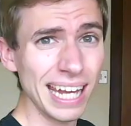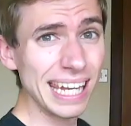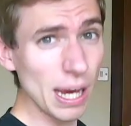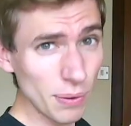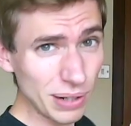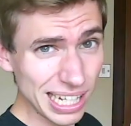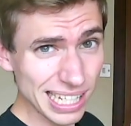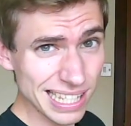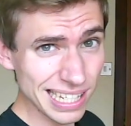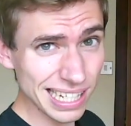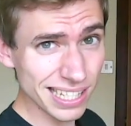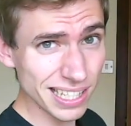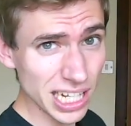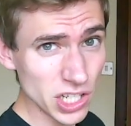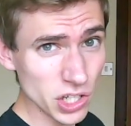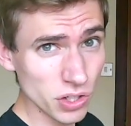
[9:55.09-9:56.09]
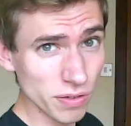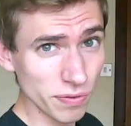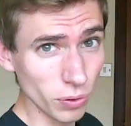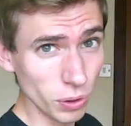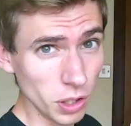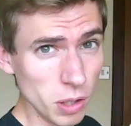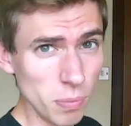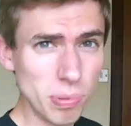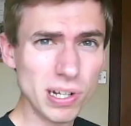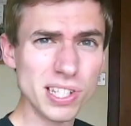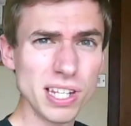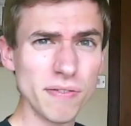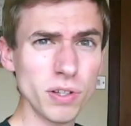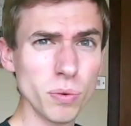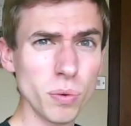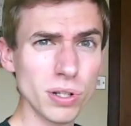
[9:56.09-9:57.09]
Now a little extension for you, because
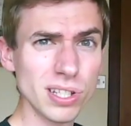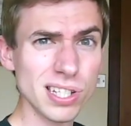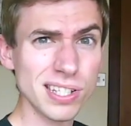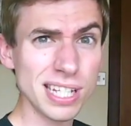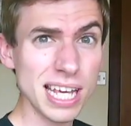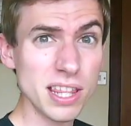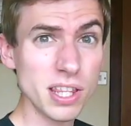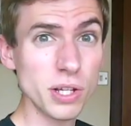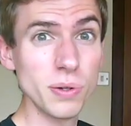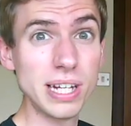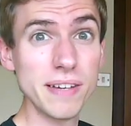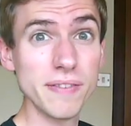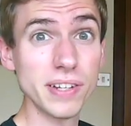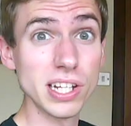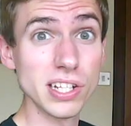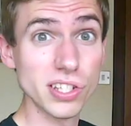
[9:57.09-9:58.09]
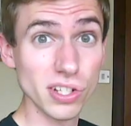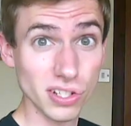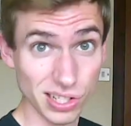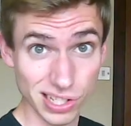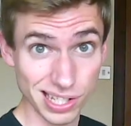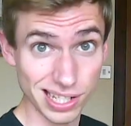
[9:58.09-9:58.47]
if you want to say that you live in a certain